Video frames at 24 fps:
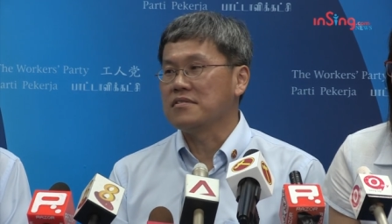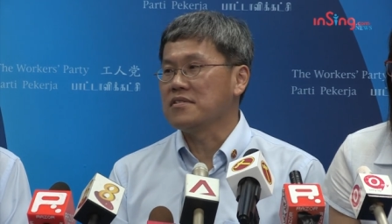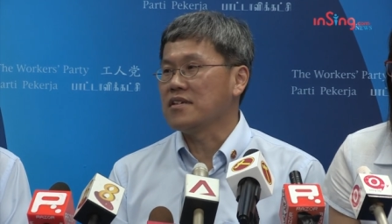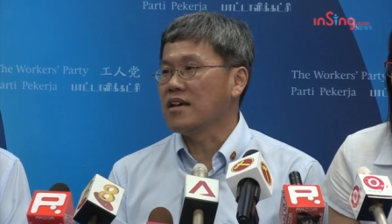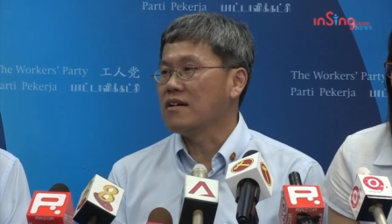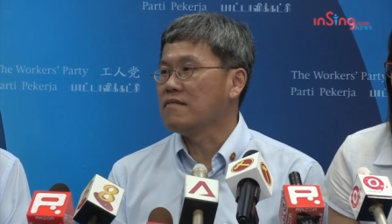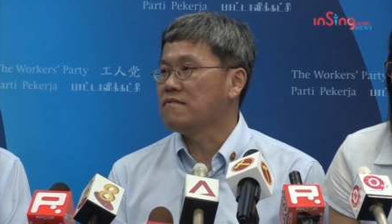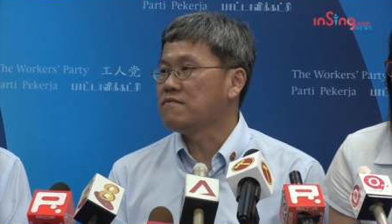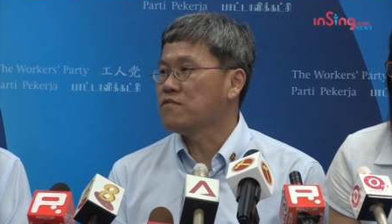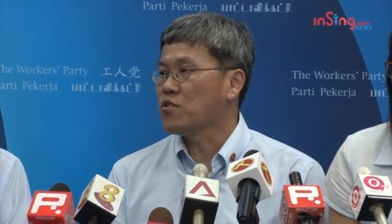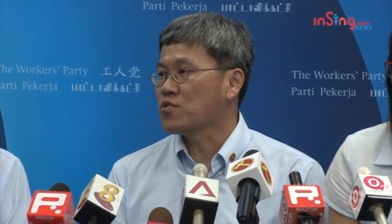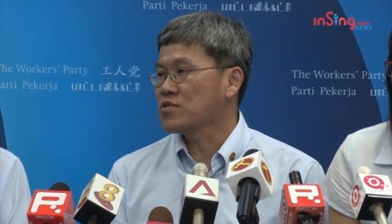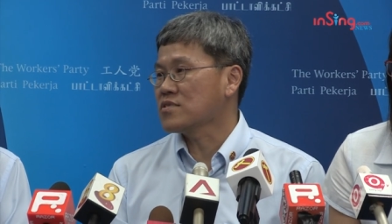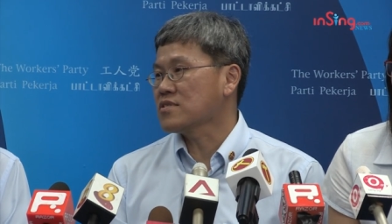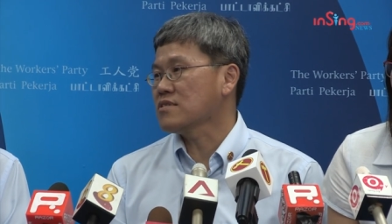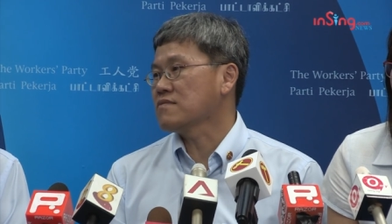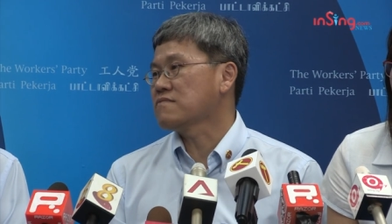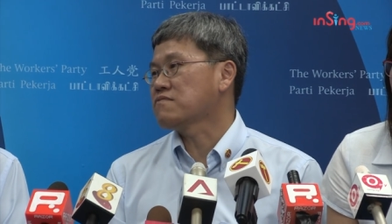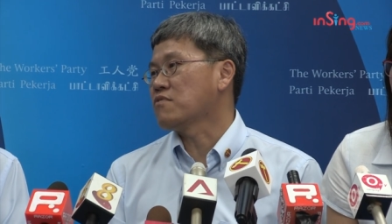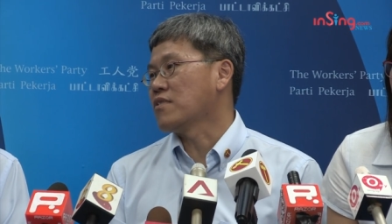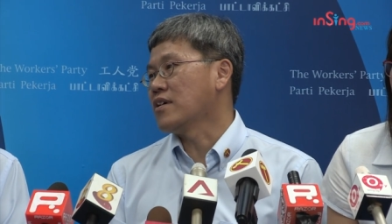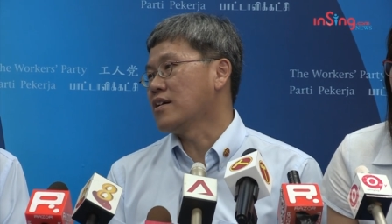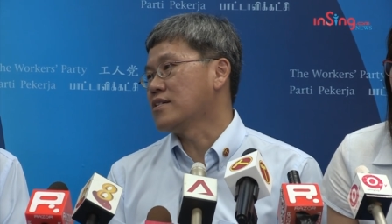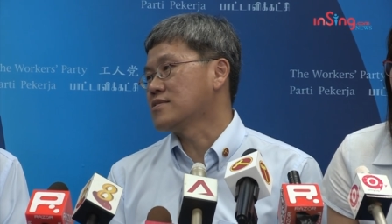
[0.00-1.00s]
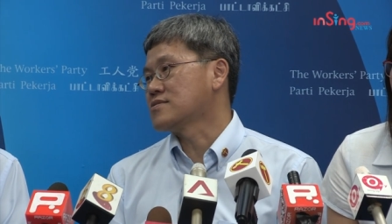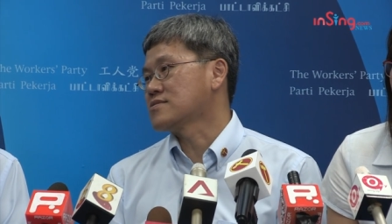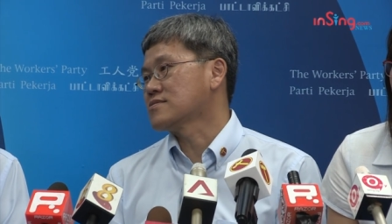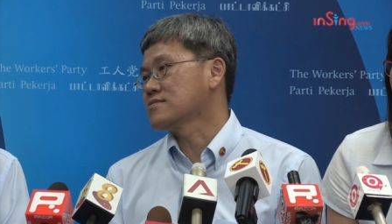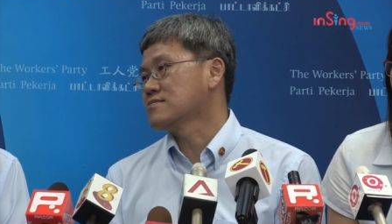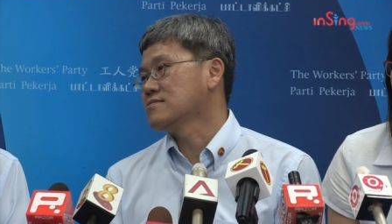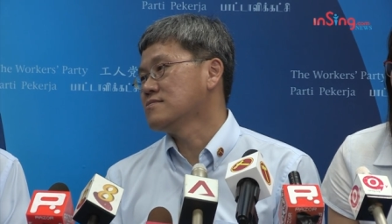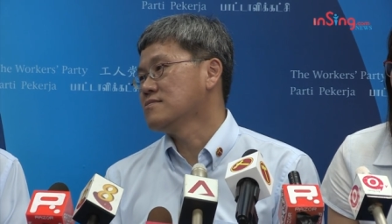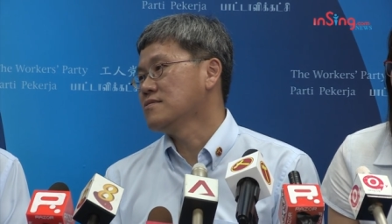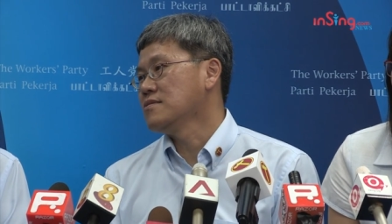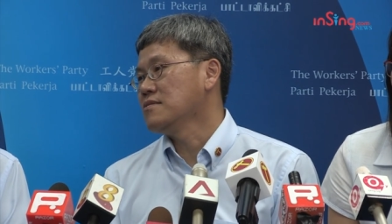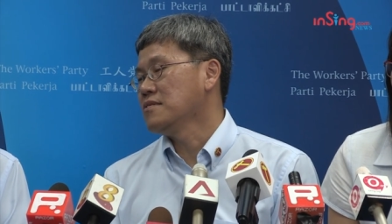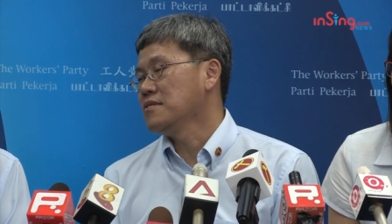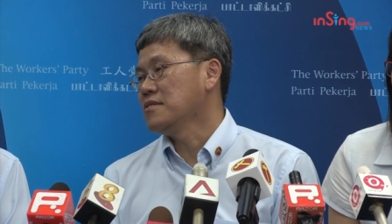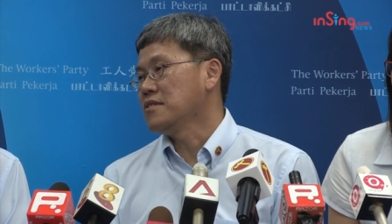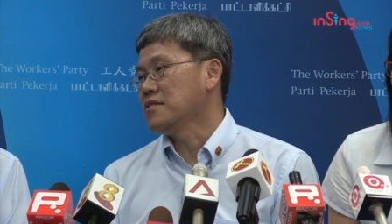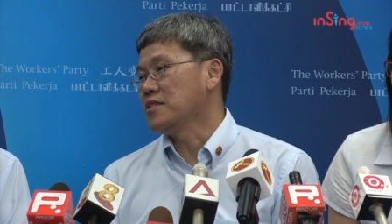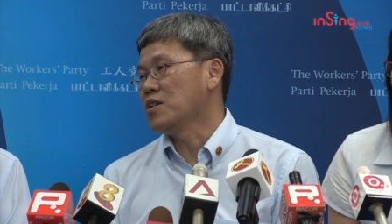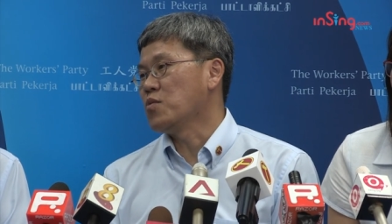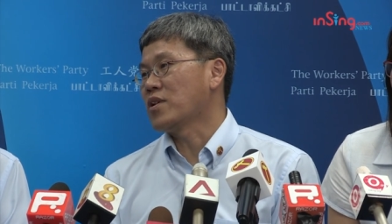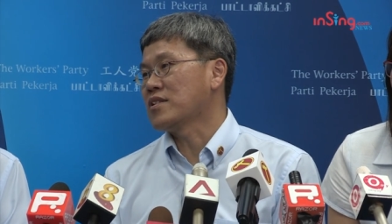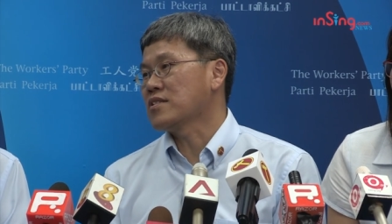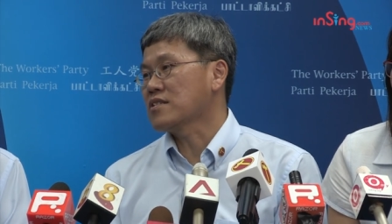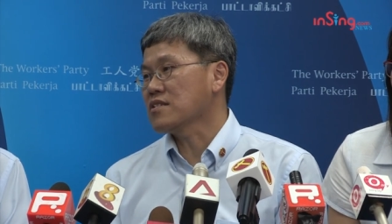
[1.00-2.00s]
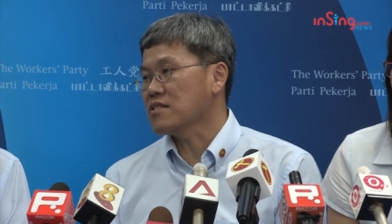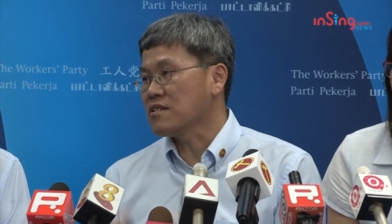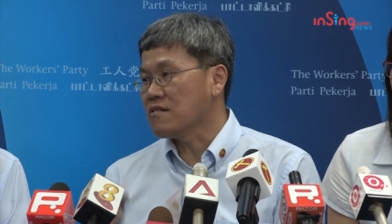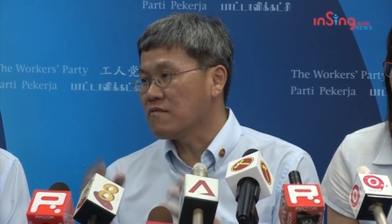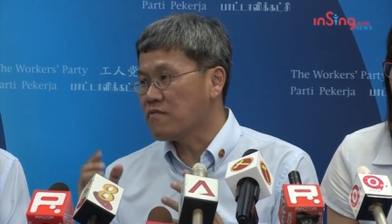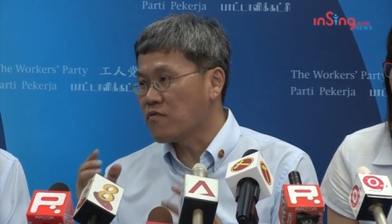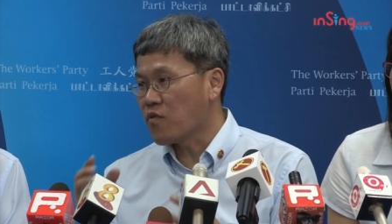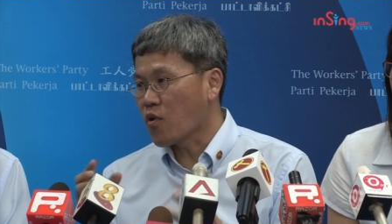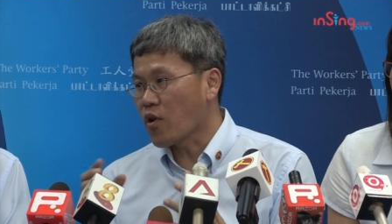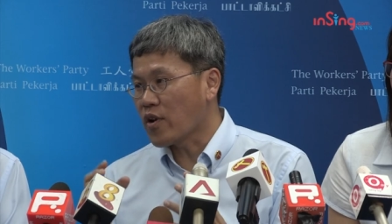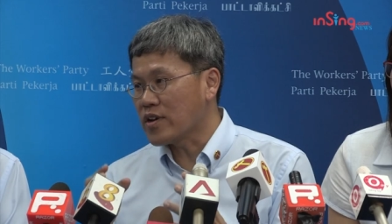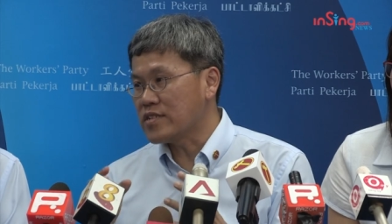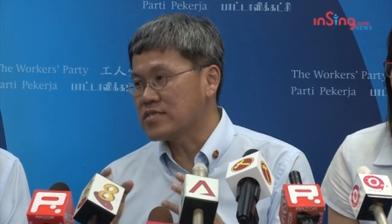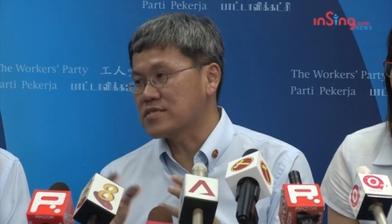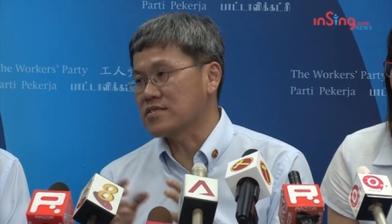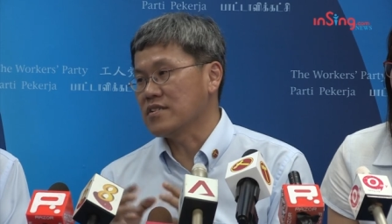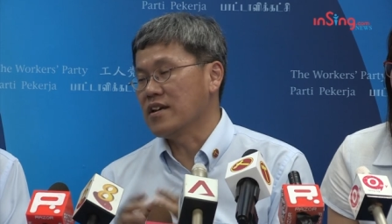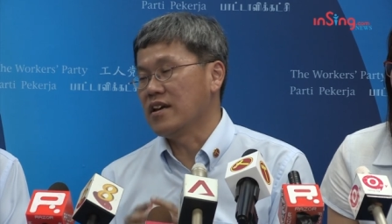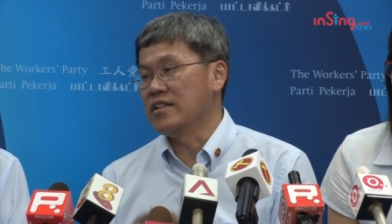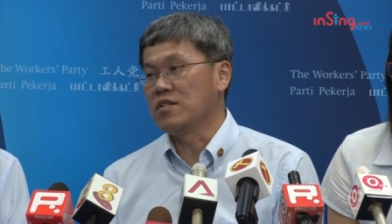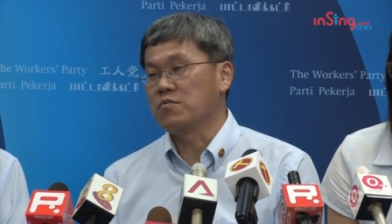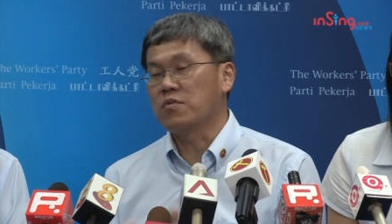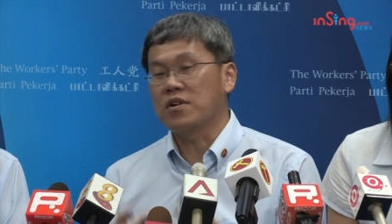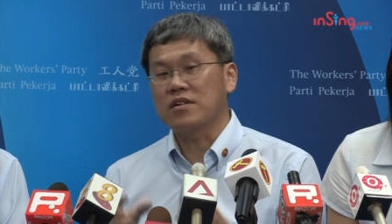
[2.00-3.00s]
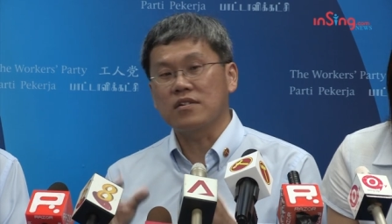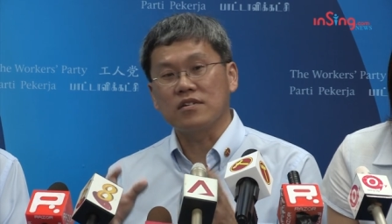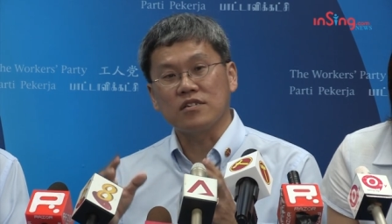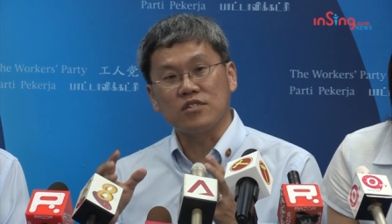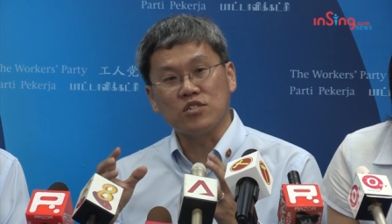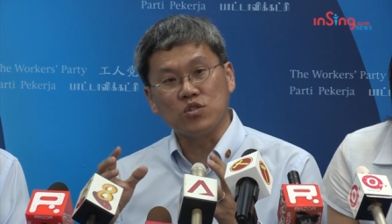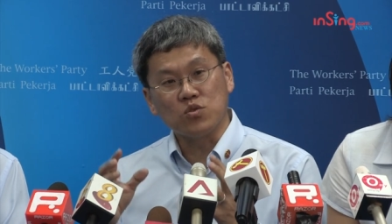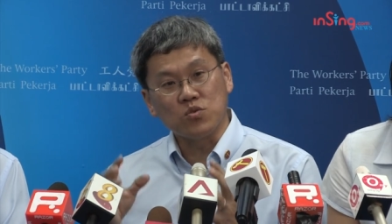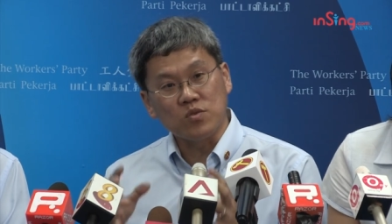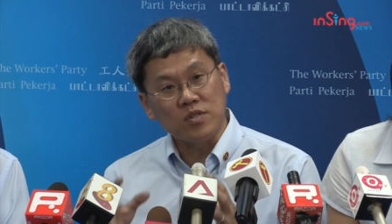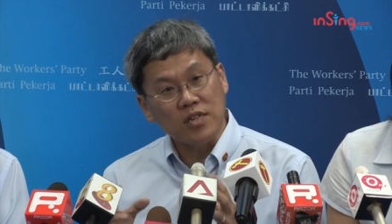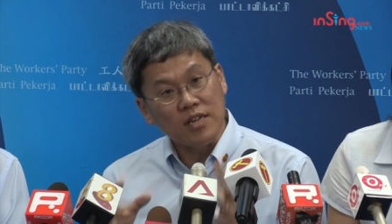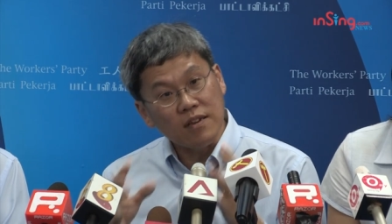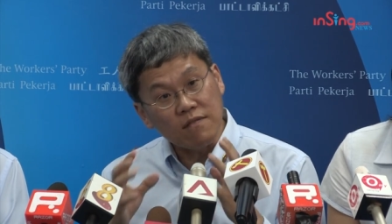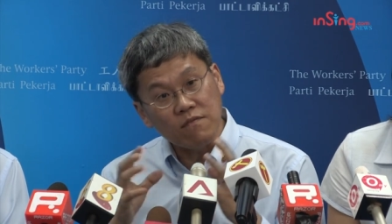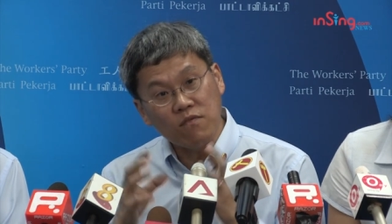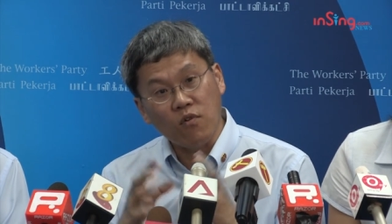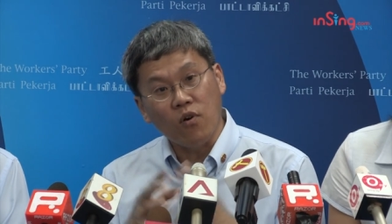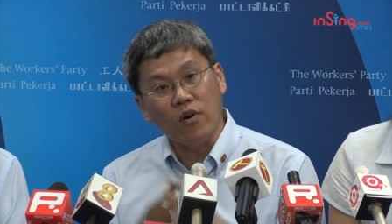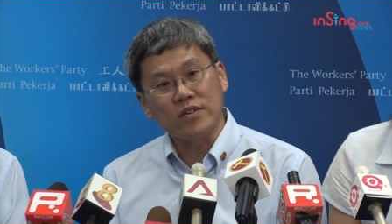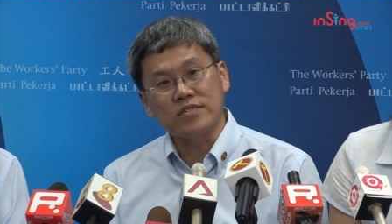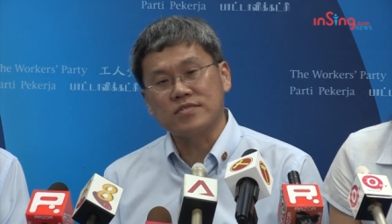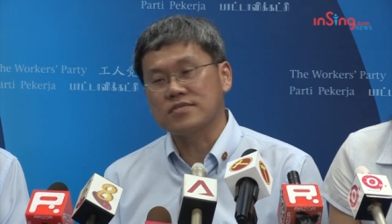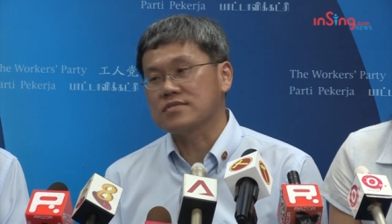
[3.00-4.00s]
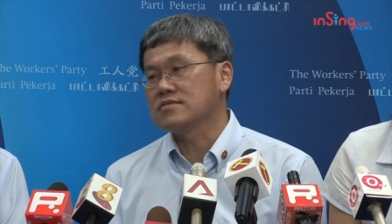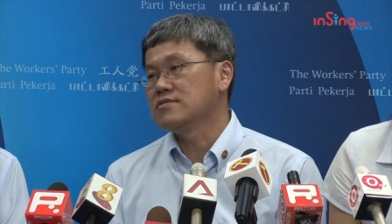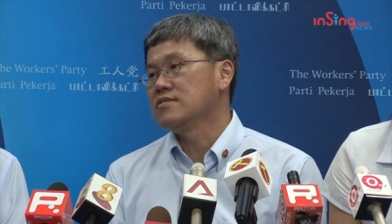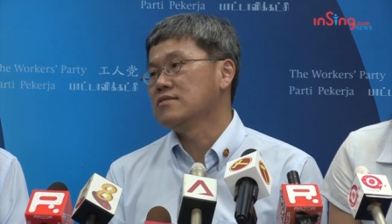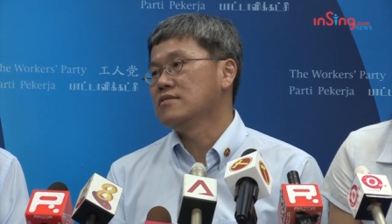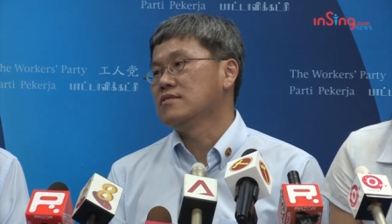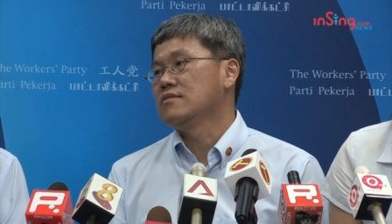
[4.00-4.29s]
they have voted for us. They wanted a voice and they want a unique voice.